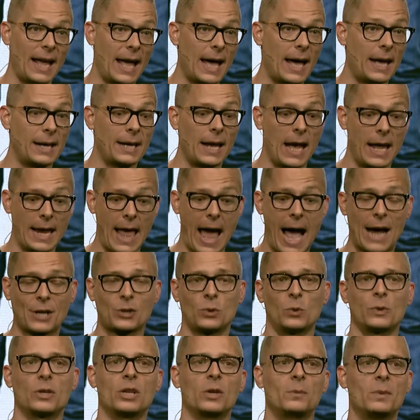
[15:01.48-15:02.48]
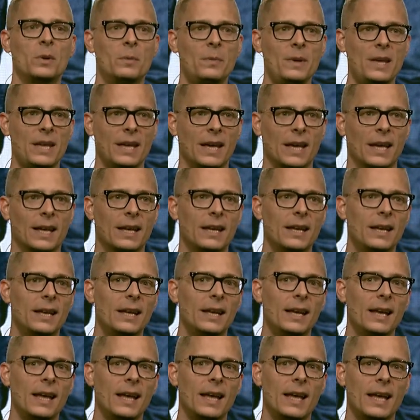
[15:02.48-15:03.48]
and an actual human being.
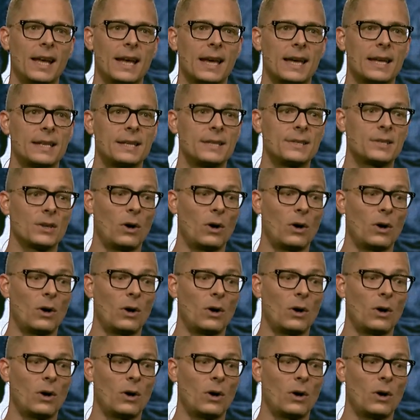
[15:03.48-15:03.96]
And